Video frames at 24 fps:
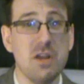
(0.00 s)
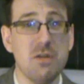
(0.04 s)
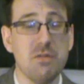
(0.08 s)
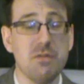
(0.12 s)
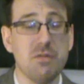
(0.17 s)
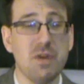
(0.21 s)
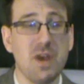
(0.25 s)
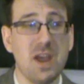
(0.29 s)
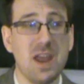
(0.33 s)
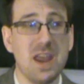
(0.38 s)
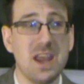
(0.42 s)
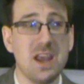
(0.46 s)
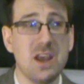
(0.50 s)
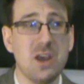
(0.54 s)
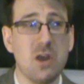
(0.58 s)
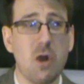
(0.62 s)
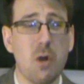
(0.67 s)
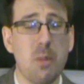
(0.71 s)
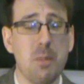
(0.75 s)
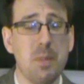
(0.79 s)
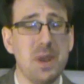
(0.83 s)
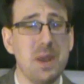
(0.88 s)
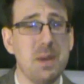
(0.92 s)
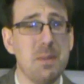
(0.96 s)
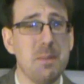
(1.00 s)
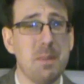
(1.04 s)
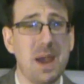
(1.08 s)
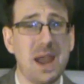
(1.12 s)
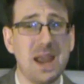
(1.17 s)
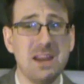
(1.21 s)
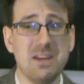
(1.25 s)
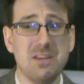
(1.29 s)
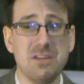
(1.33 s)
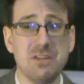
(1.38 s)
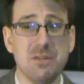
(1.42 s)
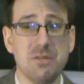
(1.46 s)
of a copy and
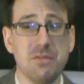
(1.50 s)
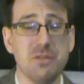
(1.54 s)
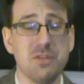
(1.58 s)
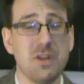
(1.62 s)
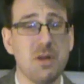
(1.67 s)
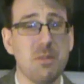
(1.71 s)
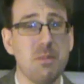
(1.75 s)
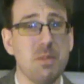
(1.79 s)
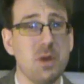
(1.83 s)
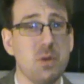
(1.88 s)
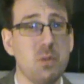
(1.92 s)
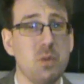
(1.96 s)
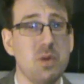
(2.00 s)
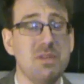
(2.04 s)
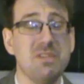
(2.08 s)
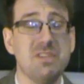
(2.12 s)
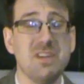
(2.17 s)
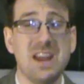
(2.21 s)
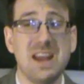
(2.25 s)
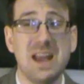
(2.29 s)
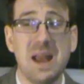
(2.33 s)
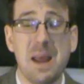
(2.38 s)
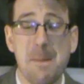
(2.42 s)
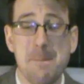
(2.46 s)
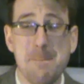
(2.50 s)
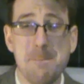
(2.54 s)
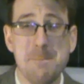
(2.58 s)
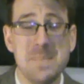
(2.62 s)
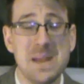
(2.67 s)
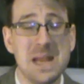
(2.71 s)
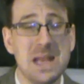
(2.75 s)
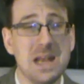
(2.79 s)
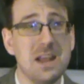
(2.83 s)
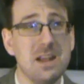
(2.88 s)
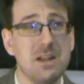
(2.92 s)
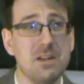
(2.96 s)
paste of something we've seen a
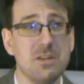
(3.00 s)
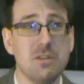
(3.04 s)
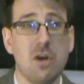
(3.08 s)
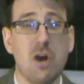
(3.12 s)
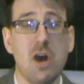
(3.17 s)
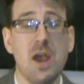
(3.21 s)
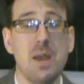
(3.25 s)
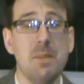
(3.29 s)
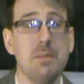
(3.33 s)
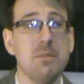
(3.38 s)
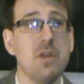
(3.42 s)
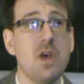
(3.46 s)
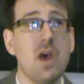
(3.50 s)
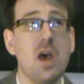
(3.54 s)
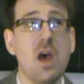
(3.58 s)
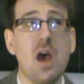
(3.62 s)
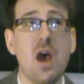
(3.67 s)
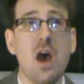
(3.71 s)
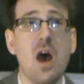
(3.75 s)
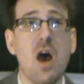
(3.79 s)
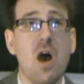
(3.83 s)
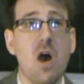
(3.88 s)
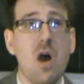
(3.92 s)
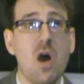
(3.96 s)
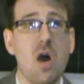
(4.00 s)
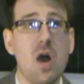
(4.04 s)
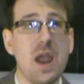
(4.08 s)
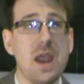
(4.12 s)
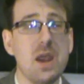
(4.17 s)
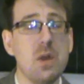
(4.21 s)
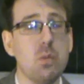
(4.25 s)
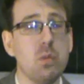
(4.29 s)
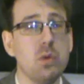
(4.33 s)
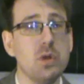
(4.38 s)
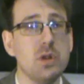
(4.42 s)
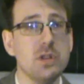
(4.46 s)
million times,
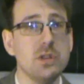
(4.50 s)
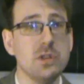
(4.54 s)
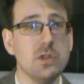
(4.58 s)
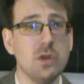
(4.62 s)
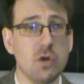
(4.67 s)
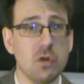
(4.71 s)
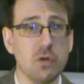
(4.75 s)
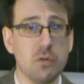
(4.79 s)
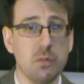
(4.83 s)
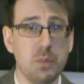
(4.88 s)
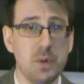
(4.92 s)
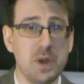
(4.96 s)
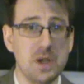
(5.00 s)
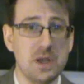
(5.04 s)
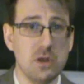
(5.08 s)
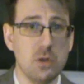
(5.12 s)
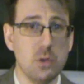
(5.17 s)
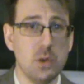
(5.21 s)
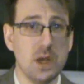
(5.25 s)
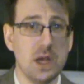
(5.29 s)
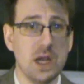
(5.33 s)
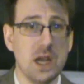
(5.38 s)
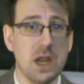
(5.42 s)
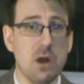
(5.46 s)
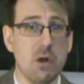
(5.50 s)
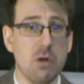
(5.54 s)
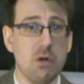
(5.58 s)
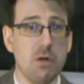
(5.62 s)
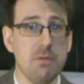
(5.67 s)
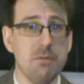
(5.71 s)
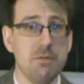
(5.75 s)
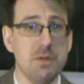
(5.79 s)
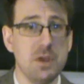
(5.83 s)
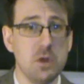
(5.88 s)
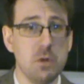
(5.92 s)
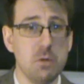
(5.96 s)
I will not be doing a
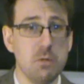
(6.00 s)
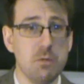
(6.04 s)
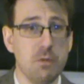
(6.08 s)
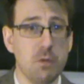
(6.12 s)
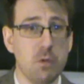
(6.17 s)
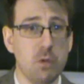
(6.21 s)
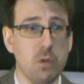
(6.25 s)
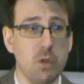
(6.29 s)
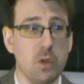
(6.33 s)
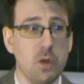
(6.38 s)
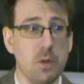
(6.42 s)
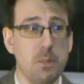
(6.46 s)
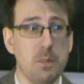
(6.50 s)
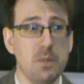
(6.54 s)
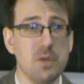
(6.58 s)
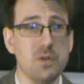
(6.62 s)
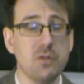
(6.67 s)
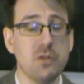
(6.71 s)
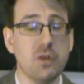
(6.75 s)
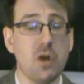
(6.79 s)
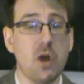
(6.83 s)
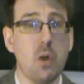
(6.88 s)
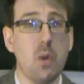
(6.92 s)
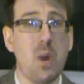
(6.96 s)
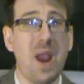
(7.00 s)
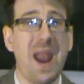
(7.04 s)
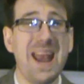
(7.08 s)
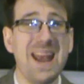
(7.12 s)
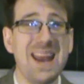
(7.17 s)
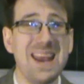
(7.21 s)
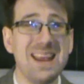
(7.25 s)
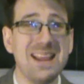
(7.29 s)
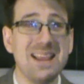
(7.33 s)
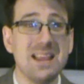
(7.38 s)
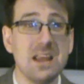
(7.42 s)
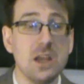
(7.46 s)
review for them. So
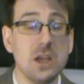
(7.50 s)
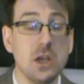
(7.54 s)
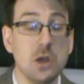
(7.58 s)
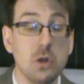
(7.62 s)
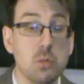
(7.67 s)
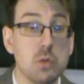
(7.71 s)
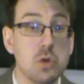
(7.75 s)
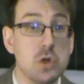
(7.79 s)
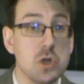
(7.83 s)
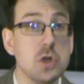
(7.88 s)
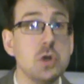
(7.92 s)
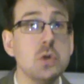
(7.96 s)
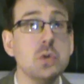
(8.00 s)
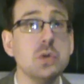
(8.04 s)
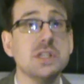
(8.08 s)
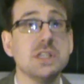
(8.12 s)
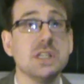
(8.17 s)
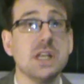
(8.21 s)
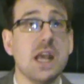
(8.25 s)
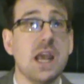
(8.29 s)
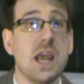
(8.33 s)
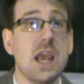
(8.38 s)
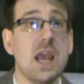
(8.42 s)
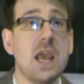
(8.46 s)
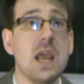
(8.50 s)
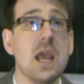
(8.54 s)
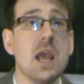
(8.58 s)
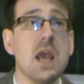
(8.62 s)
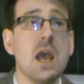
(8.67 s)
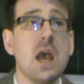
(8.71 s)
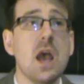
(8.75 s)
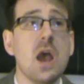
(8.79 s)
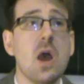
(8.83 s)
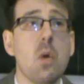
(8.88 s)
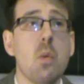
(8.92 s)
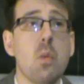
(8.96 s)
any that you do see
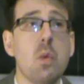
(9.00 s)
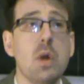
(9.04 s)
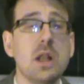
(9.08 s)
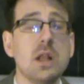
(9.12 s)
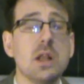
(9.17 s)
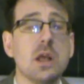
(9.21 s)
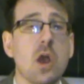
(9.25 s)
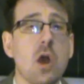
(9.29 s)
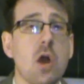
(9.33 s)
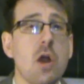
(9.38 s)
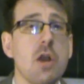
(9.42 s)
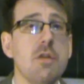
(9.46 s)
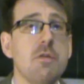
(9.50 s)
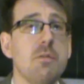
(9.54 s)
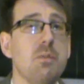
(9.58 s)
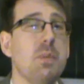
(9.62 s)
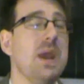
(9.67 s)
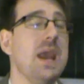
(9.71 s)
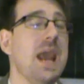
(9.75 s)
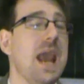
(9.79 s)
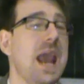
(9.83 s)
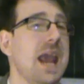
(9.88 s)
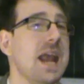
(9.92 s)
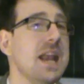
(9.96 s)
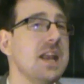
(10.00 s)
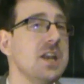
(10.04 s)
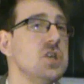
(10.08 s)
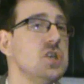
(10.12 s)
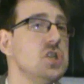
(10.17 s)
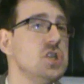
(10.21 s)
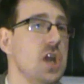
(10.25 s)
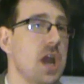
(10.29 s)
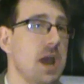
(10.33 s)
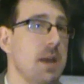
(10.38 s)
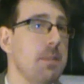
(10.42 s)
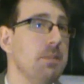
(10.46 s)
will kind of be hidden
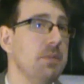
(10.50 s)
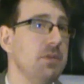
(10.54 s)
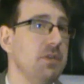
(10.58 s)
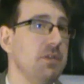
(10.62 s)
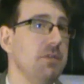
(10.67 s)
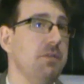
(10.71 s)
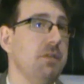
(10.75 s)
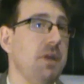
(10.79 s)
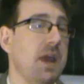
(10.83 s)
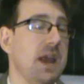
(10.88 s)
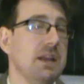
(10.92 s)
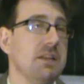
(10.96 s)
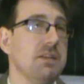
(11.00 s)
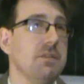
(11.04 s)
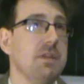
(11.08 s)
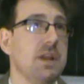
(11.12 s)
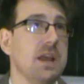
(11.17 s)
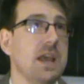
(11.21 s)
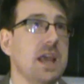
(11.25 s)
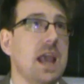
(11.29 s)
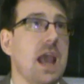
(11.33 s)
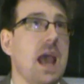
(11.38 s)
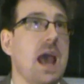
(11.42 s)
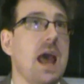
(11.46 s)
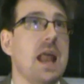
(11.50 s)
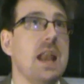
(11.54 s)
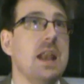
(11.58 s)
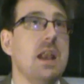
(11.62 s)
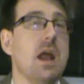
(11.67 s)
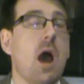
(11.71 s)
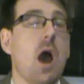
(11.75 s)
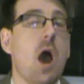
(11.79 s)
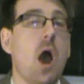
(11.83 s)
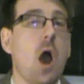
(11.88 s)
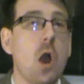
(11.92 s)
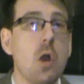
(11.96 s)
gems effectively, and
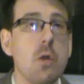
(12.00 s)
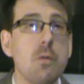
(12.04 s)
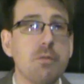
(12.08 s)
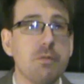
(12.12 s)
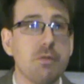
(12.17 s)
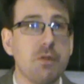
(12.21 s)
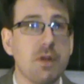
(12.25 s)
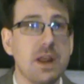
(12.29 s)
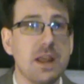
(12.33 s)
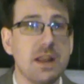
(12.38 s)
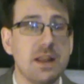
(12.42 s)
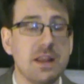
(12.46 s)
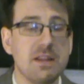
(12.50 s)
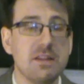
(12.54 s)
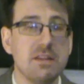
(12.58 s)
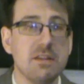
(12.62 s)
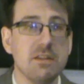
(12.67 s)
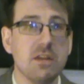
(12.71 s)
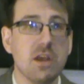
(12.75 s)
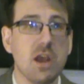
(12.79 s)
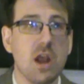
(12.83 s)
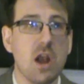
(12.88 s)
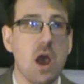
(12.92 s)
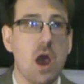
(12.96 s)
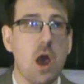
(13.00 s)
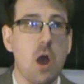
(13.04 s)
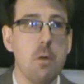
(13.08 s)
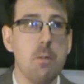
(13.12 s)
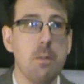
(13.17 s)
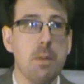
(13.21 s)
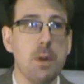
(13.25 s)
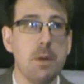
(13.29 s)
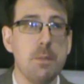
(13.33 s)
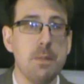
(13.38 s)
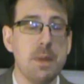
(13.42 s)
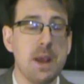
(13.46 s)
hopefully this is going to
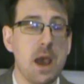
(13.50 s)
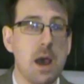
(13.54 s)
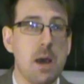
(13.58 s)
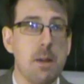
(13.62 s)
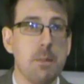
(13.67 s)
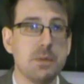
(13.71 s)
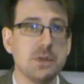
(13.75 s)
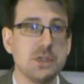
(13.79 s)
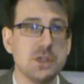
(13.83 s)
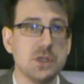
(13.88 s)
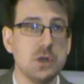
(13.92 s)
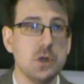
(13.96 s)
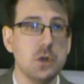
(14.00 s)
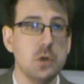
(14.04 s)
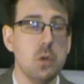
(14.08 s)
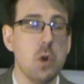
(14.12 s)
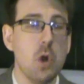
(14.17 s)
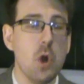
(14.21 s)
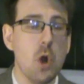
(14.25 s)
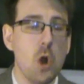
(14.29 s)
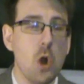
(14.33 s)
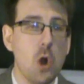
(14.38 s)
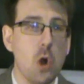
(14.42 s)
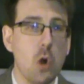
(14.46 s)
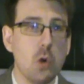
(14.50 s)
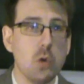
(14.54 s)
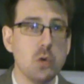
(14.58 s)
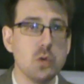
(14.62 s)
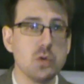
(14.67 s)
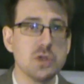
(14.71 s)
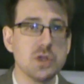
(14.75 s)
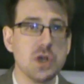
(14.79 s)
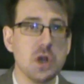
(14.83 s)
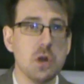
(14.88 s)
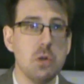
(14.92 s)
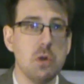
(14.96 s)
open me up to
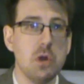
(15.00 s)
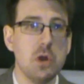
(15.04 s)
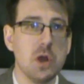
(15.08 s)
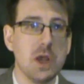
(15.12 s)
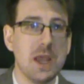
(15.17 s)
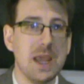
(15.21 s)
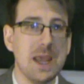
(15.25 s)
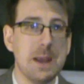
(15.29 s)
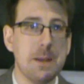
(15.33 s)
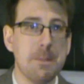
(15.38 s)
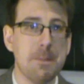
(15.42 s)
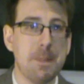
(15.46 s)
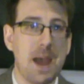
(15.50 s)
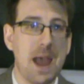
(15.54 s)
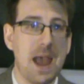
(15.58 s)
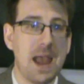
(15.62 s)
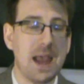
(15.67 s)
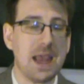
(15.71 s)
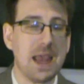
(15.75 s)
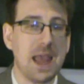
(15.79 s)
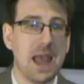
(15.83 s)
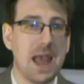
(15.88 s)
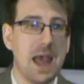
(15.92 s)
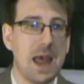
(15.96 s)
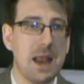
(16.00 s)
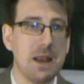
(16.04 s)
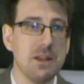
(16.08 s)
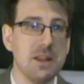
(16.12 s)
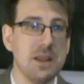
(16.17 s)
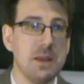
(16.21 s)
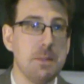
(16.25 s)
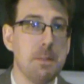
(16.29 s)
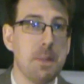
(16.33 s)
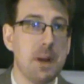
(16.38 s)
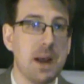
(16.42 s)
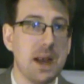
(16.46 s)
also looking back at
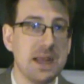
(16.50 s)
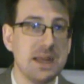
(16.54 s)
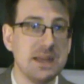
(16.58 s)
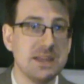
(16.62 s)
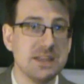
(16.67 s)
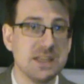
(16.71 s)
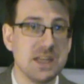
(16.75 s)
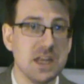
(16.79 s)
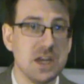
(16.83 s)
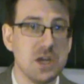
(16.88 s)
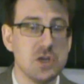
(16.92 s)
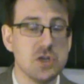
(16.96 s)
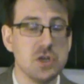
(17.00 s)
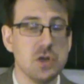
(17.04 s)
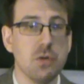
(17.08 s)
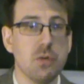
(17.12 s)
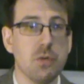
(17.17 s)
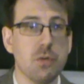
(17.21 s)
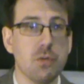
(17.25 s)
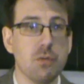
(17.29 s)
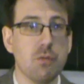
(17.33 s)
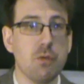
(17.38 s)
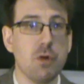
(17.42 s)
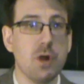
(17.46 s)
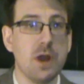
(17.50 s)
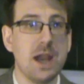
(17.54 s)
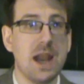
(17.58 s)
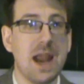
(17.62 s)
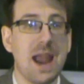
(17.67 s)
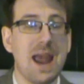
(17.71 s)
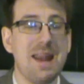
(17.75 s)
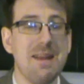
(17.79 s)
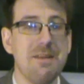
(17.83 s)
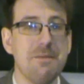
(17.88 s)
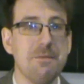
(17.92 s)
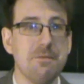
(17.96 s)
the PlayStation three
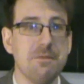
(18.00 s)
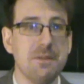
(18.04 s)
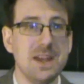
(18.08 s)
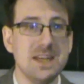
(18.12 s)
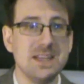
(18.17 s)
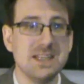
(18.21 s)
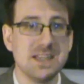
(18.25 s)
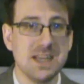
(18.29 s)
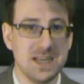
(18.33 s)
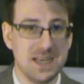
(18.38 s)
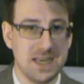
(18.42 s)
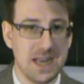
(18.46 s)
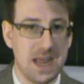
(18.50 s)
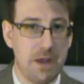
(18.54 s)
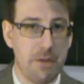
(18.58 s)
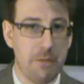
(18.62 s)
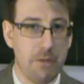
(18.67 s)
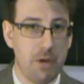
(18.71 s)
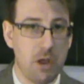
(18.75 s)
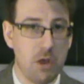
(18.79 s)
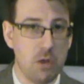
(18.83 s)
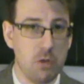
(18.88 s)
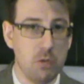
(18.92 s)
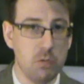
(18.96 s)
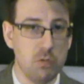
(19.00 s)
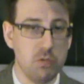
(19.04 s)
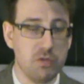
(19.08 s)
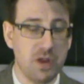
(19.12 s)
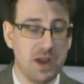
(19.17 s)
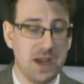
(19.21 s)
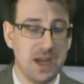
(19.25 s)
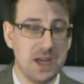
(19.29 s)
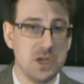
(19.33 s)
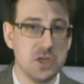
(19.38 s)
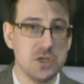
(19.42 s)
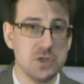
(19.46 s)
and Vita downloads
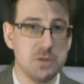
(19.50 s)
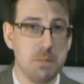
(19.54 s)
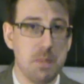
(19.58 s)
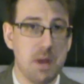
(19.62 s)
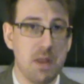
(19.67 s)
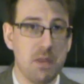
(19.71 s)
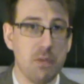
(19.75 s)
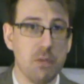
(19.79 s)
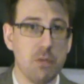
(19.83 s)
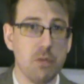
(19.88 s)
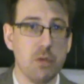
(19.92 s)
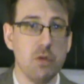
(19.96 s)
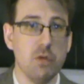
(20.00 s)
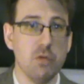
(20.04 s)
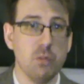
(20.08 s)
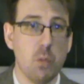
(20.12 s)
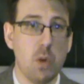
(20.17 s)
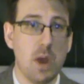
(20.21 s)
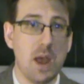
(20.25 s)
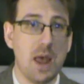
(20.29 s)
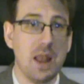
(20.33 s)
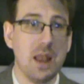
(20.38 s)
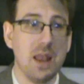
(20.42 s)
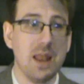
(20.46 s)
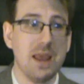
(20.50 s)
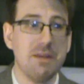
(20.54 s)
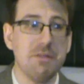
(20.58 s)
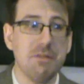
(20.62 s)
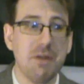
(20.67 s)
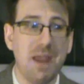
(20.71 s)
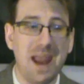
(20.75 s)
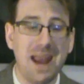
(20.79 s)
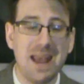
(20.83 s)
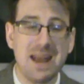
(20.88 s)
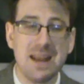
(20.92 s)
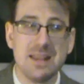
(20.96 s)
each month as well. If
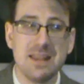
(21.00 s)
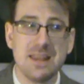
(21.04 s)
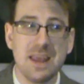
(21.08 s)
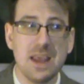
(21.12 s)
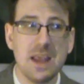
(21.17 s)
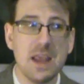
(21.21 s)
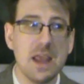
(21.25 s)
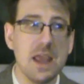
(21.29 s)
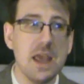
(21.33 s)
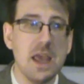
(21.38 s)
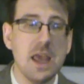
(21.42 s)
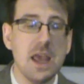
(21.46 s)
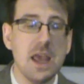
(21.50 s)
anything